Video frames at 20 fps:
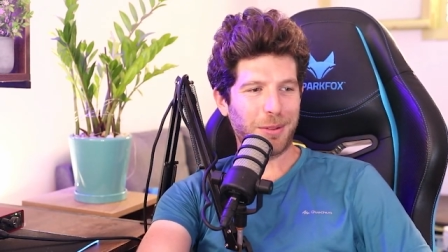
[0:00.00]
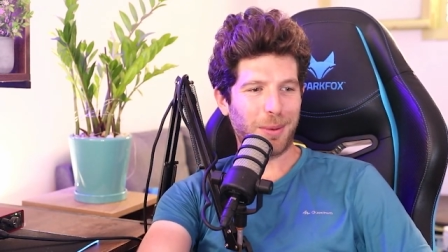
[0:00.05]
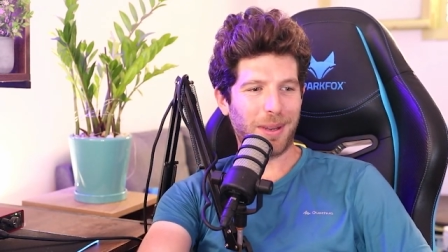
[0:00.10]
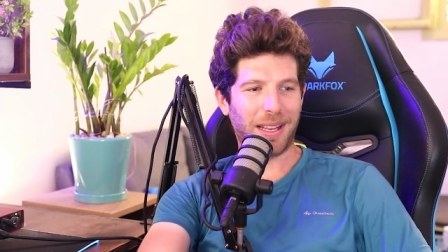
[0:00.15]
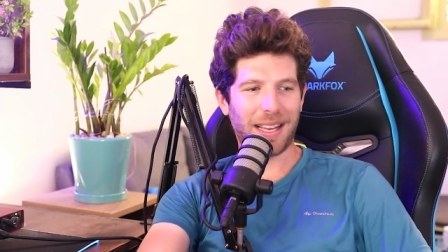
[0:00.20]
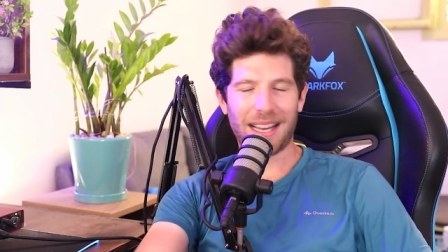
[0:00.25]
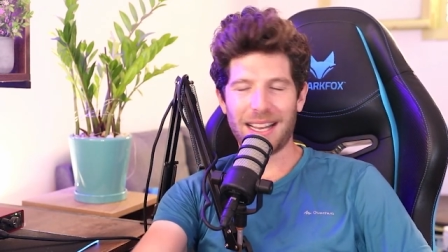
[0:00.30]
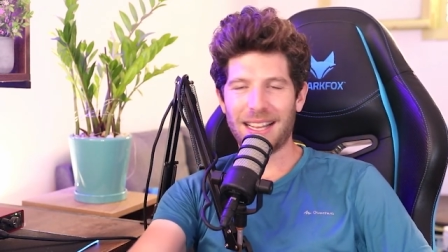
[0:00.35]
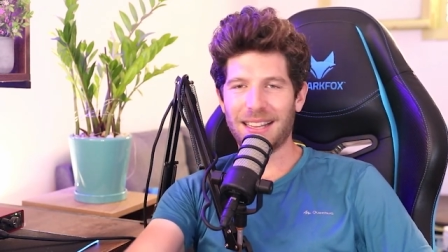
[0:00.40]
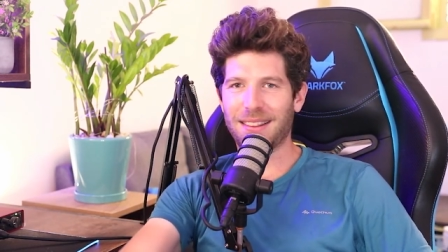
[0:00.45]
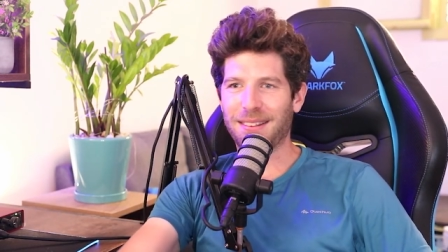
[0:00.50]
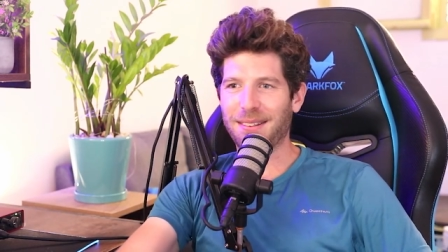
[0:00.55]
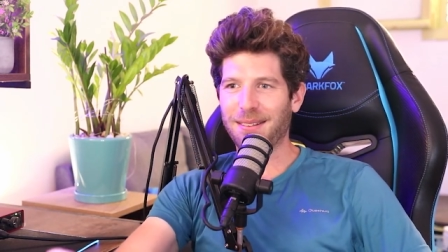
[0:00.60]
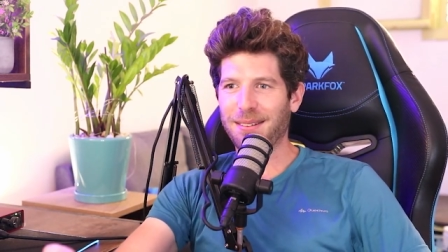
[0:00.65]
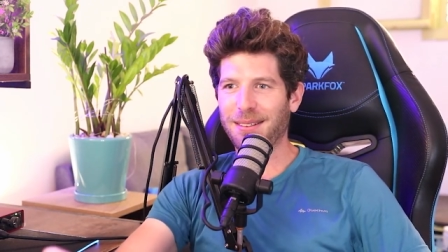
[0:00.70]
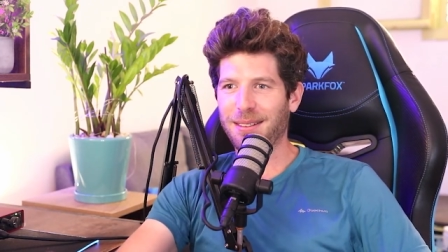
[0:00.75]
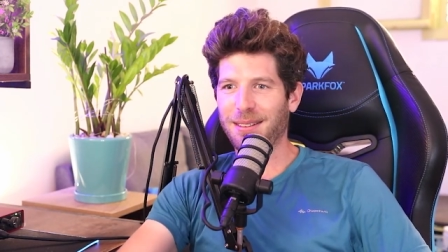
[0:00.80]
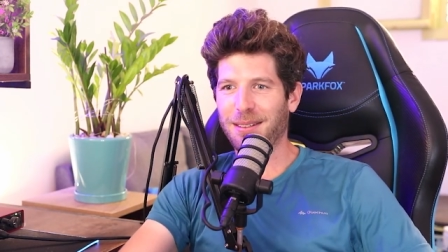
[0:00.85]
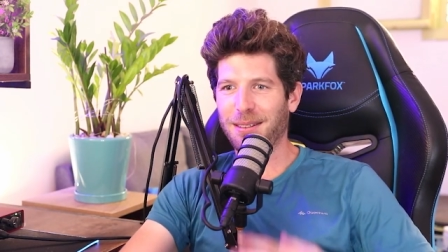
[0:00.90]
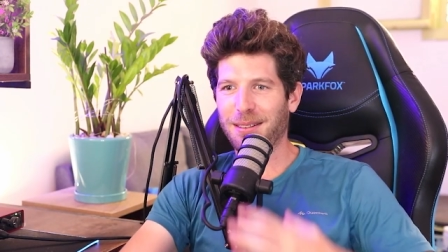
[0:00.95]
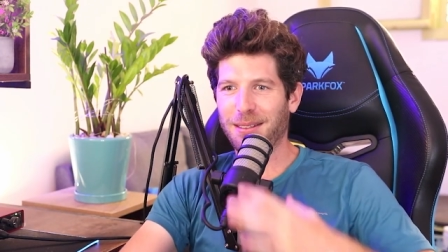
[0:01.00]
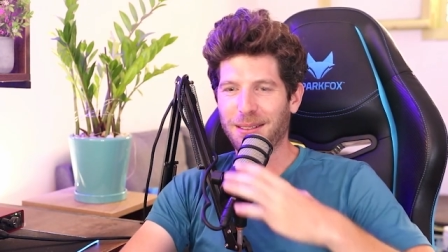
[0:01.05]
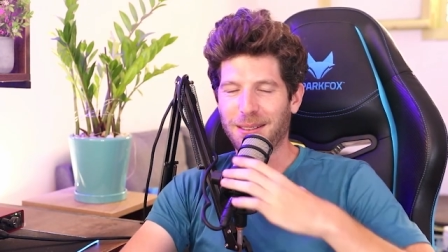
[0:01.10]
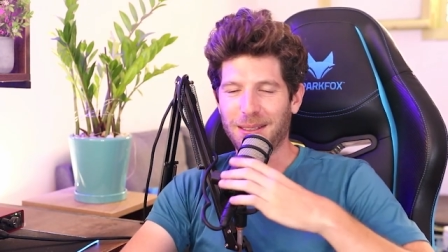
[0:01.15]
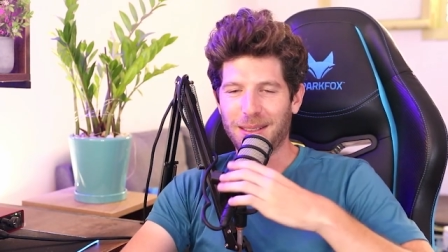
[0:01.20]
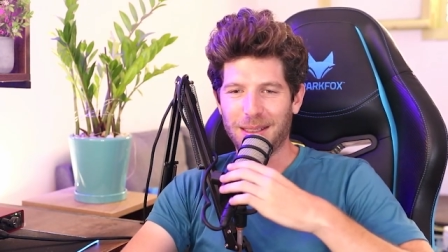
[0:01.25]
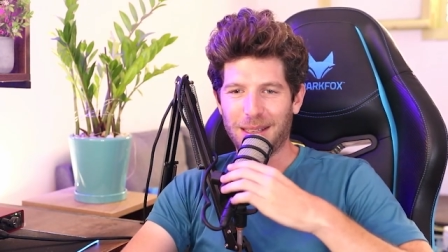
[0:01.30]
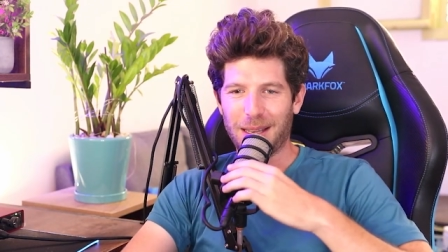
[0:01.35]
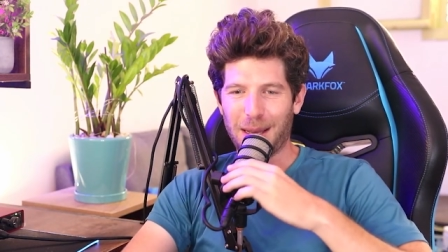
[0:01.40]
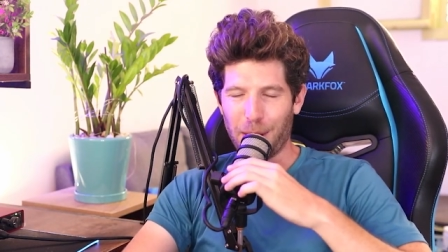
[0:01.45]
we had
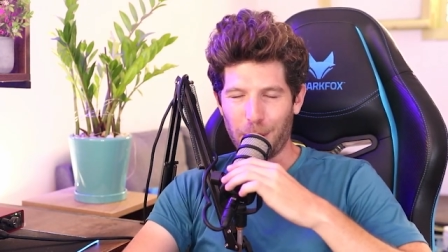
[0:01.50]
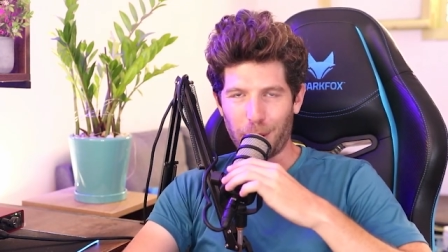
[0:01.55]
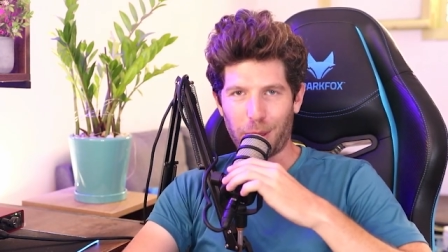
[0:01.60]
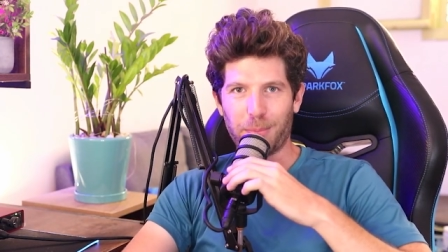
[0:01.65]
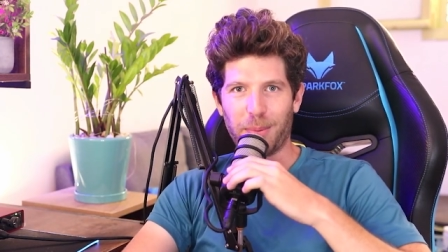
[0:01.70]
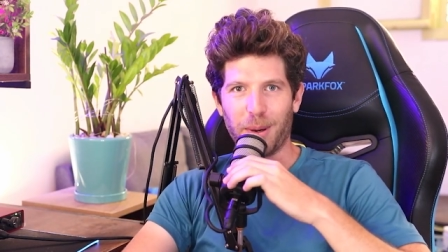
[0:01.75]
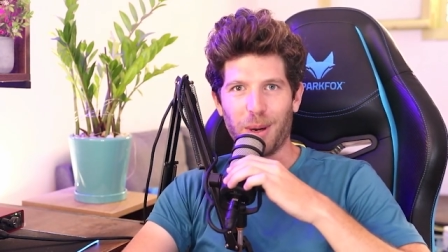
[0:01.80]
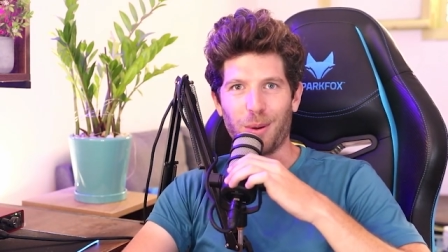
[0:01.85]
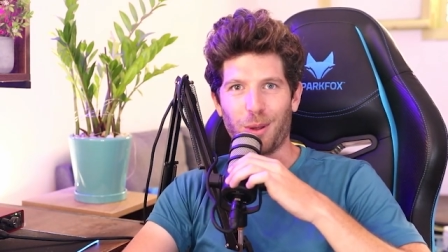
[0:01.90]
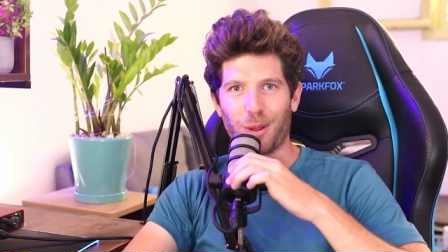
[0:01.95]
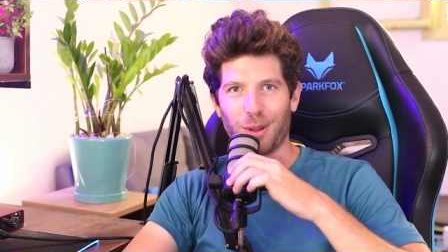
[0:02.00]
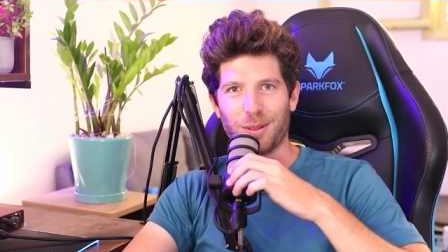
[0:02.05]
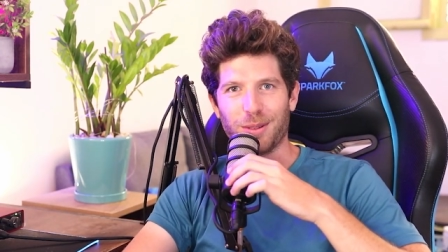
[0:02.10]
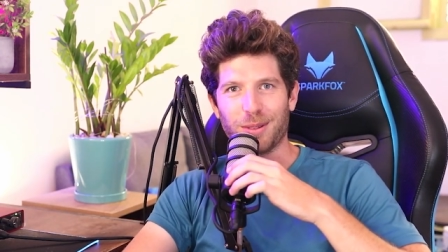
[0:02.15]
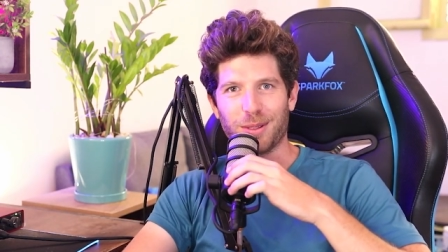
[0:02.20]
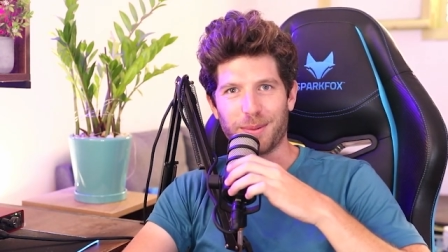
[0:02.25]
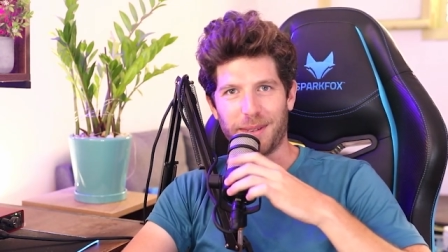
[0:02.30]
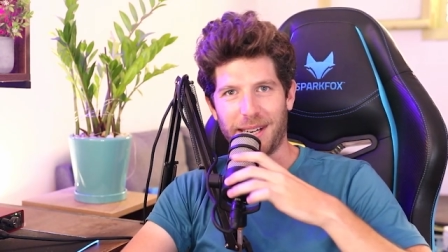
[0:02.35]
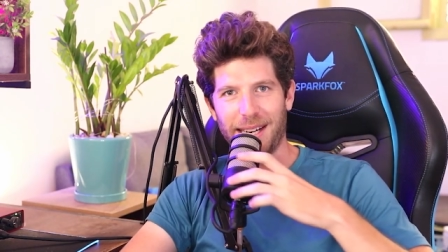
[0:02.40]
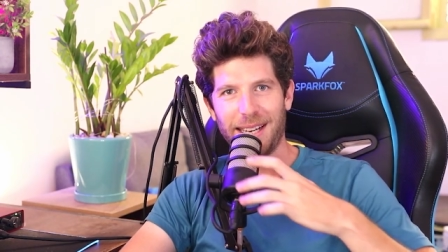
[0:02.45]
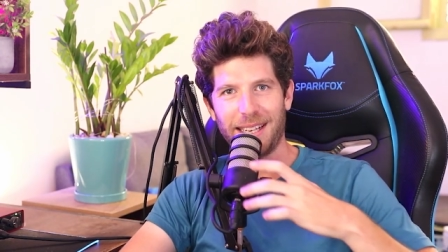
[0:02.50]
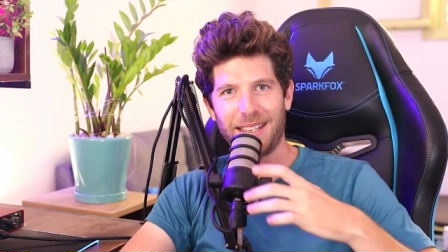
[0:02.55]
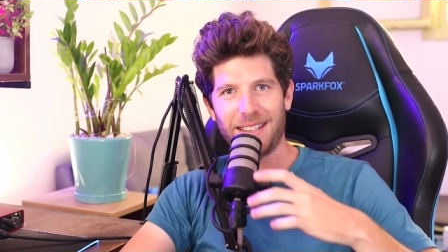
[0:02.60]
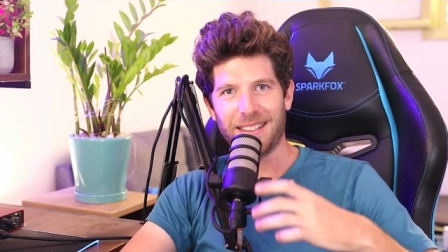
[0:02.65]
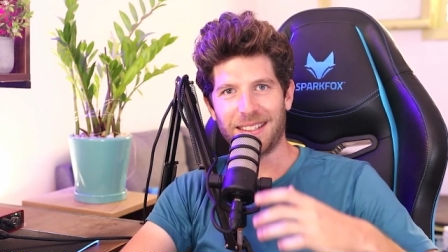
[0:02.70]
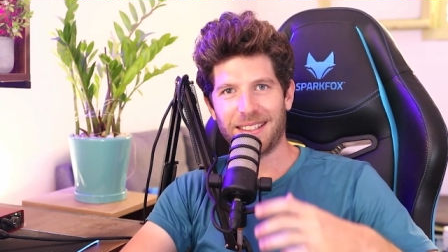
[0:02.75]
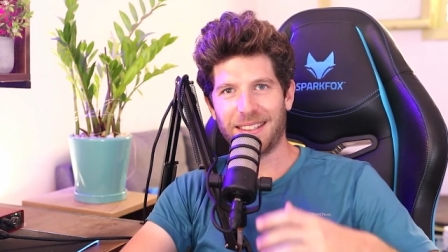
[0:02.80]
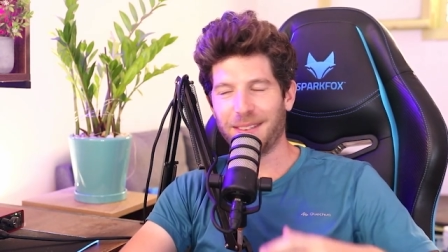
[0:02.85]
health potions, right?